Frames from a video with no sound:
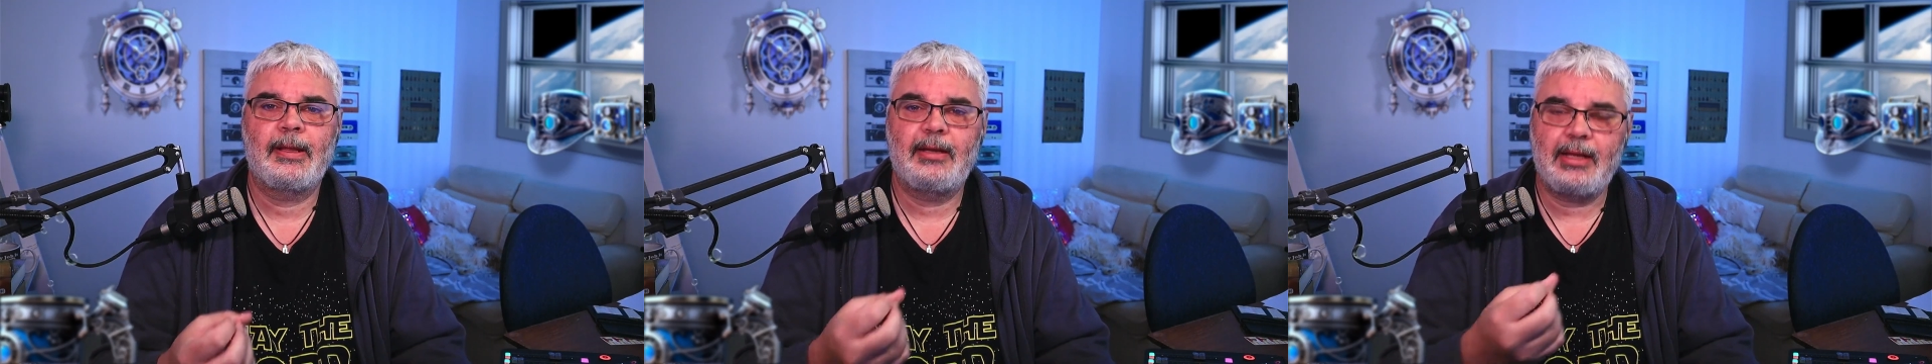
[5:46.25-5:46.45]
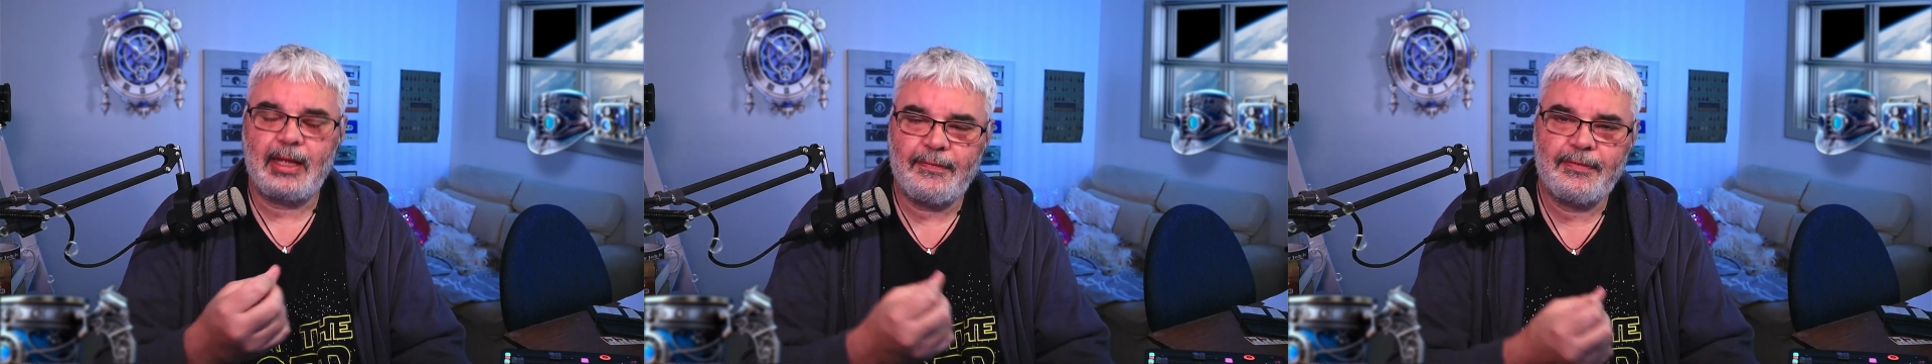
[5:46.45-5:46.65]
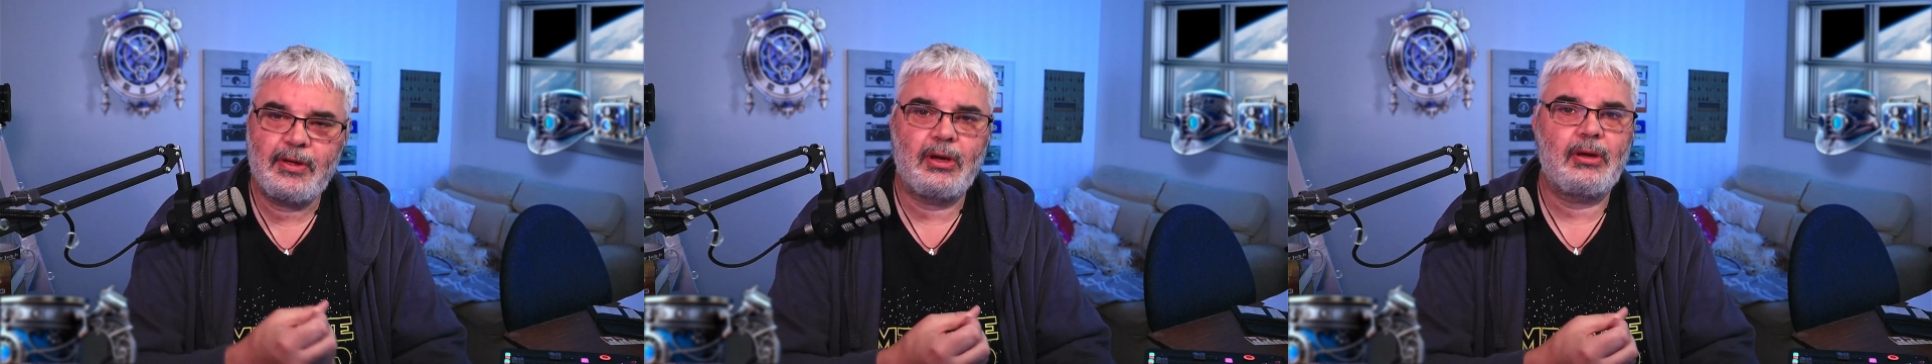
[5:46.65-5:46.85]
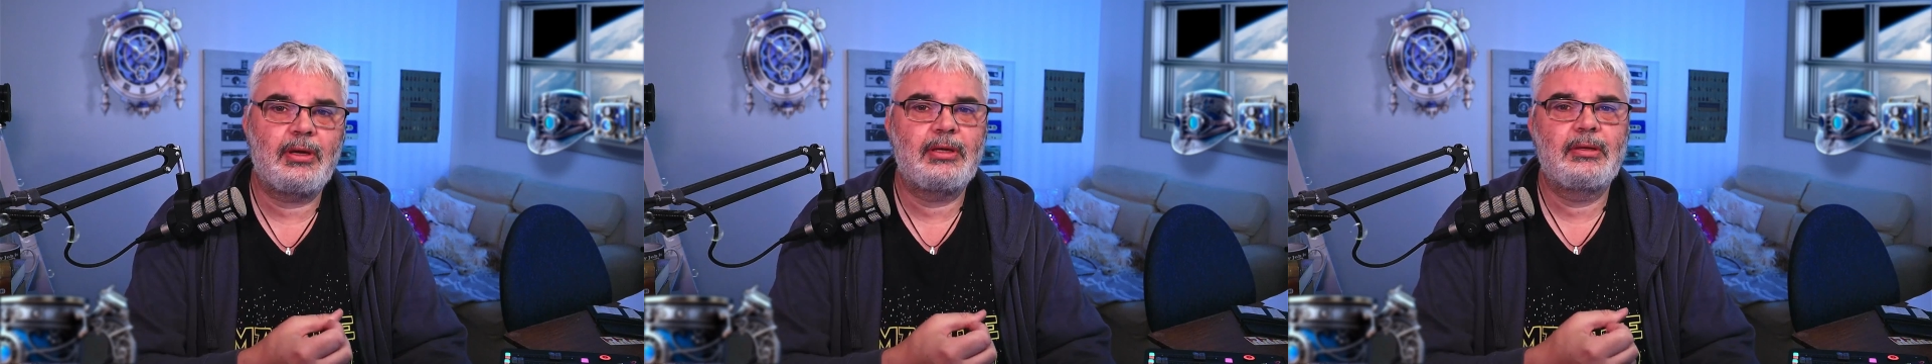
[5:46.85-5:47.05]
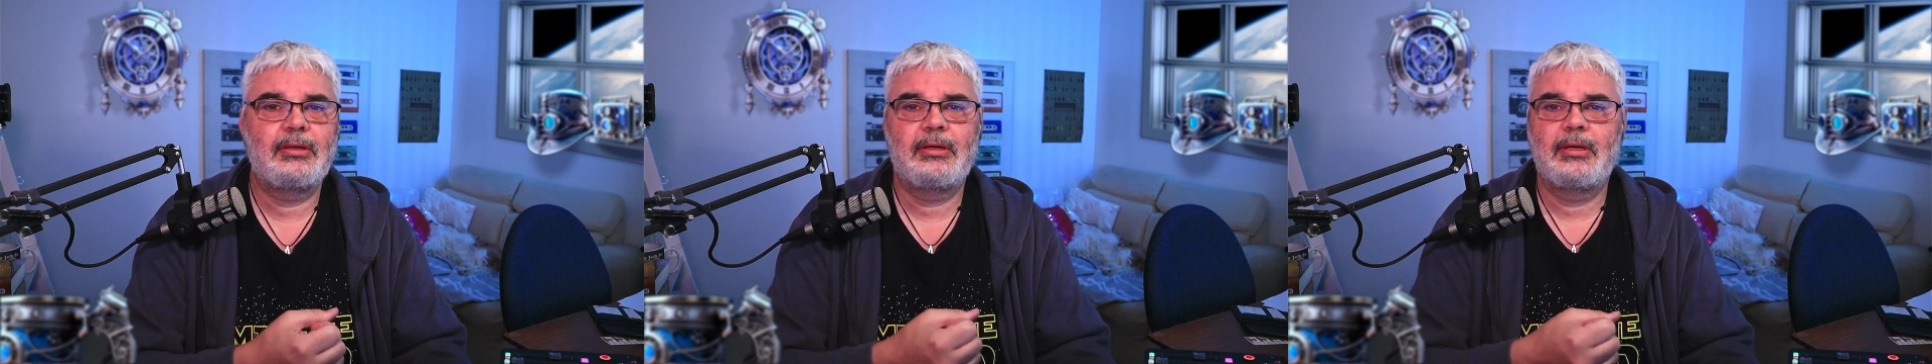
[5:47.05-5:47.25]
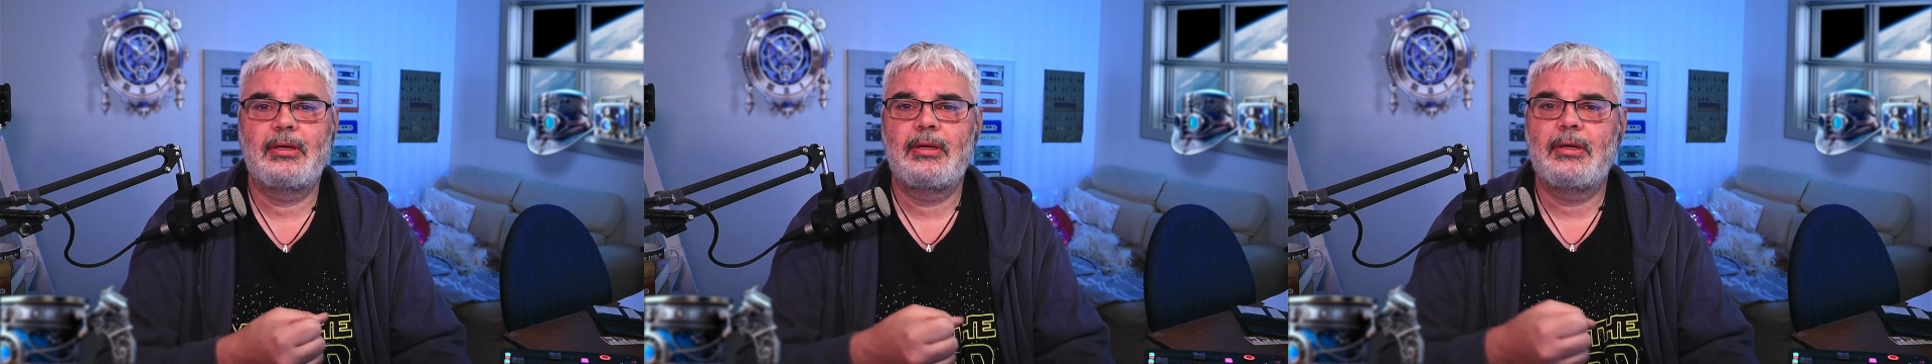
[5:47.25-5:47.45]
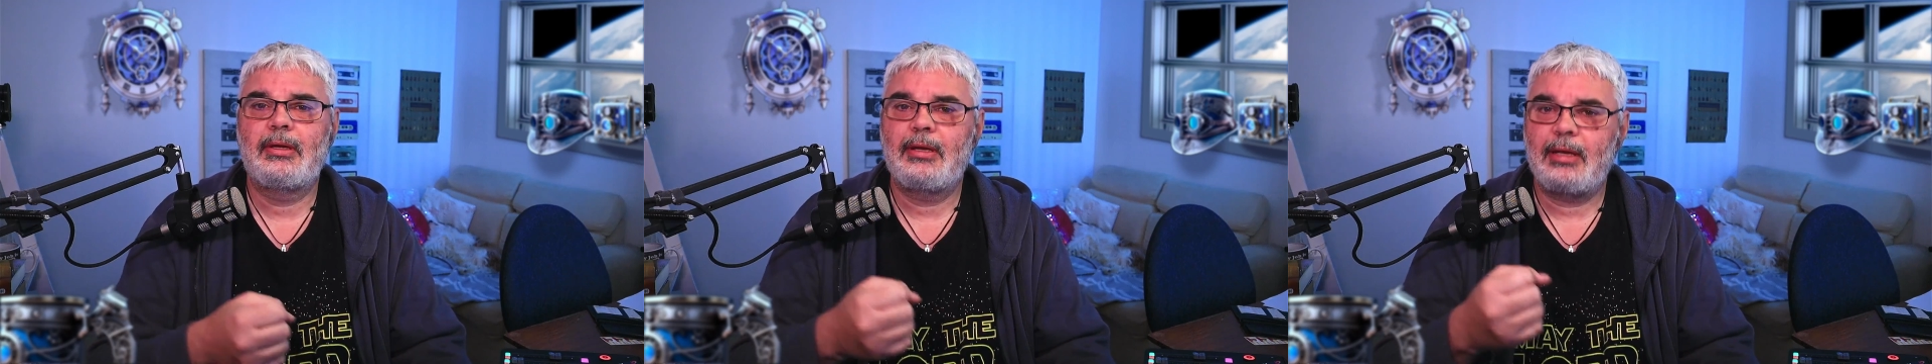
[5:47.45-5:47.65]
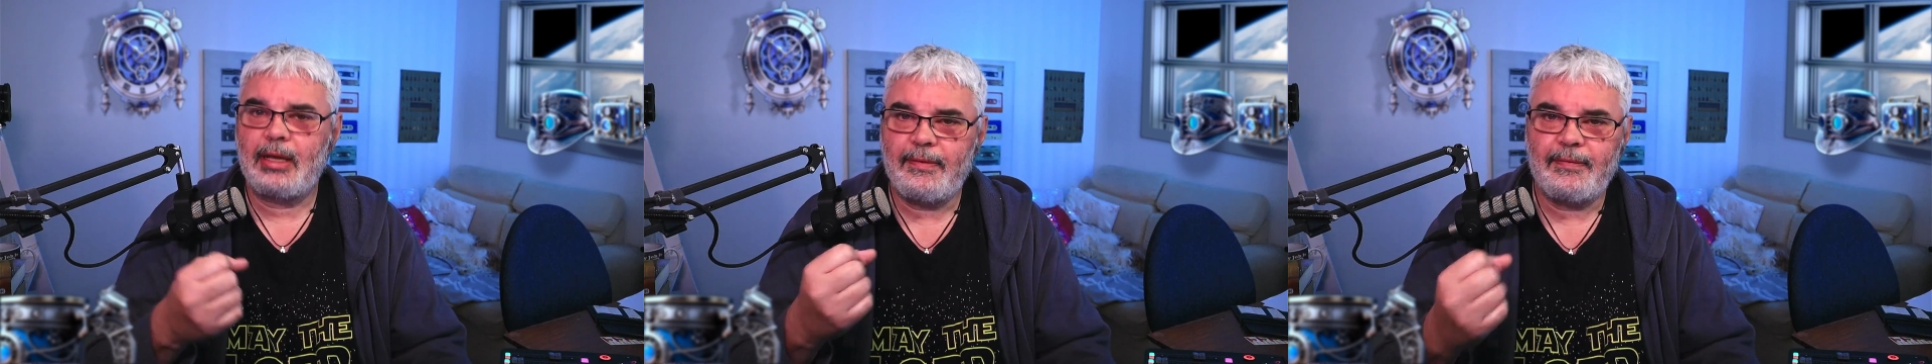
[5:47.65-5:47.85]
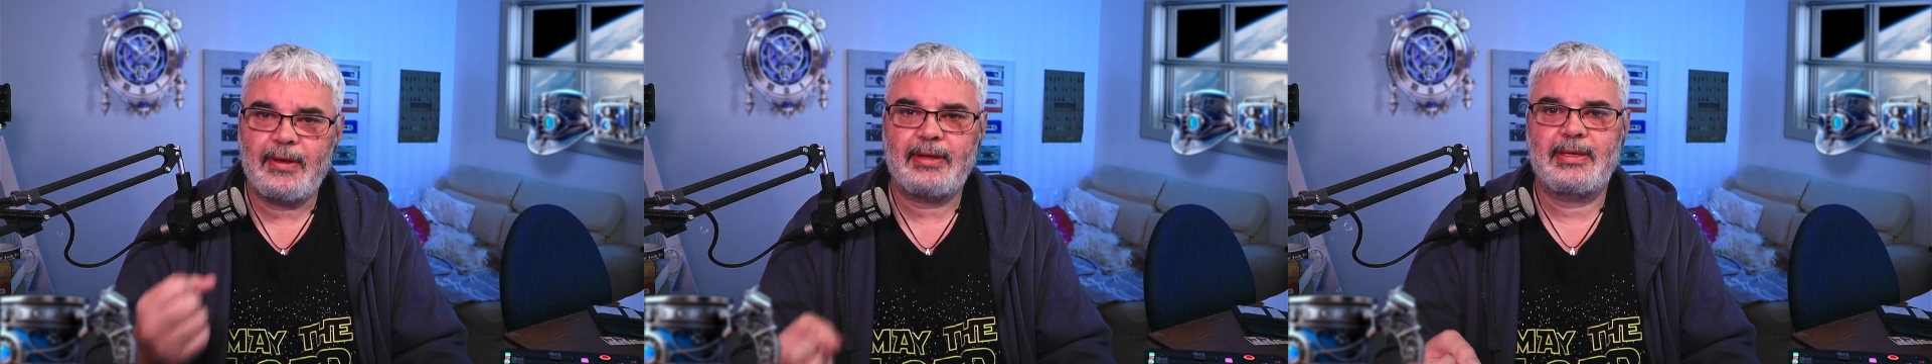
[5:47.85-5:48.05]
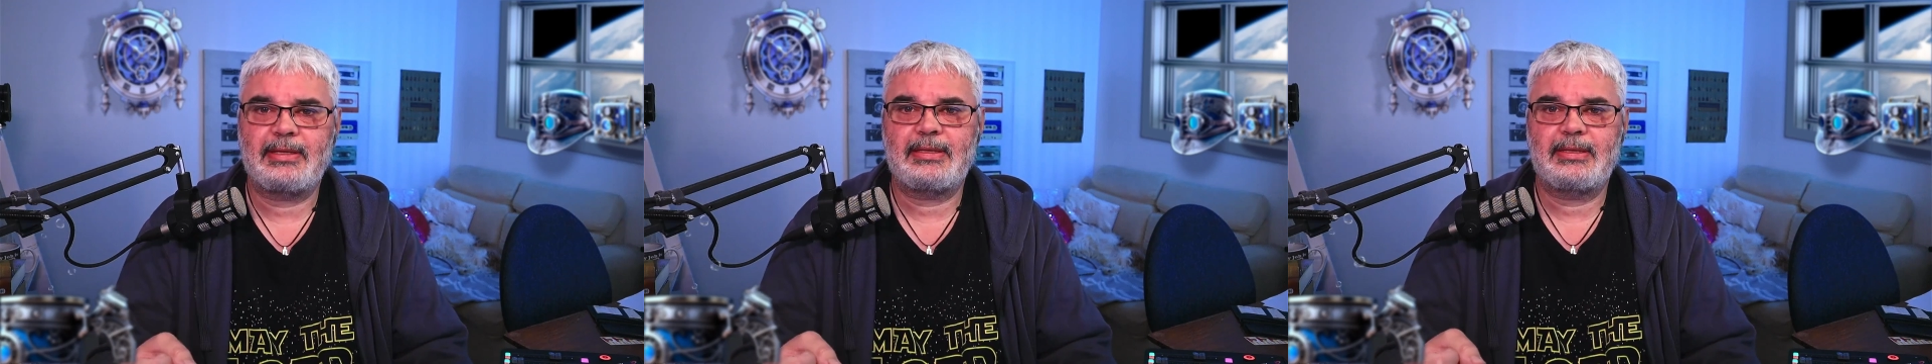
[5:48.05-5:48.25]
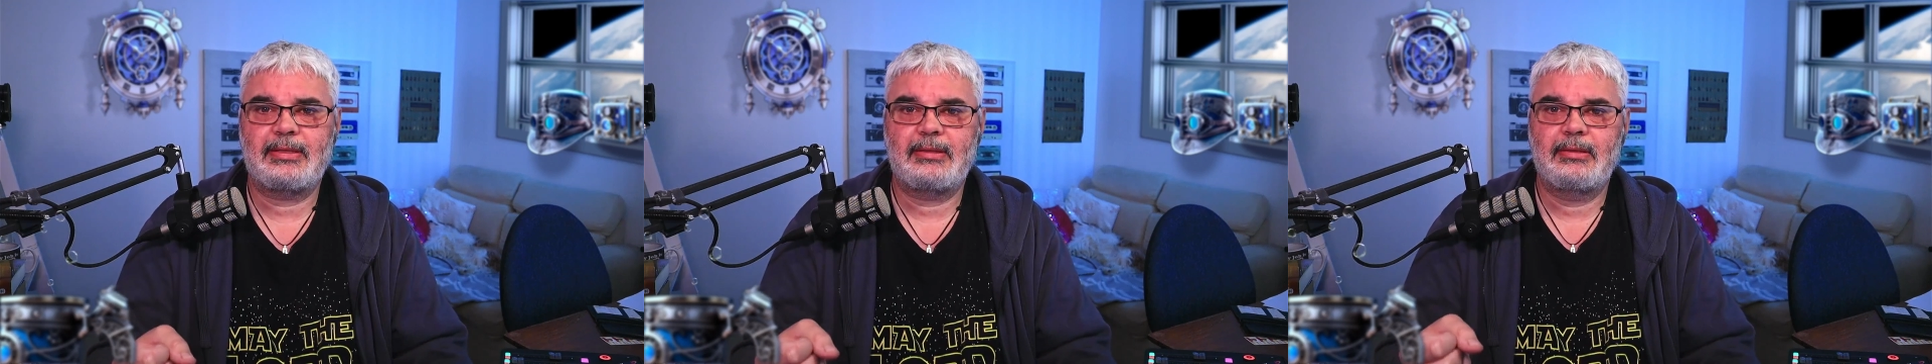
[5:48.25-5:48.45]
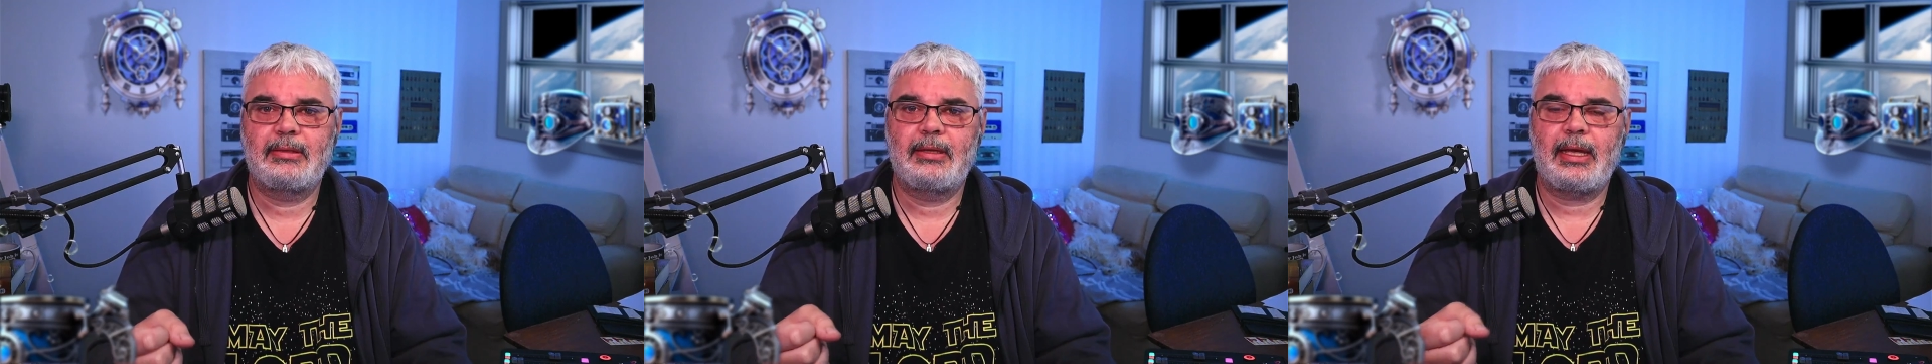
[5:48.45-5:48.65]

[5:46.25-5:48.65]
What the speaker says: Love God, love others.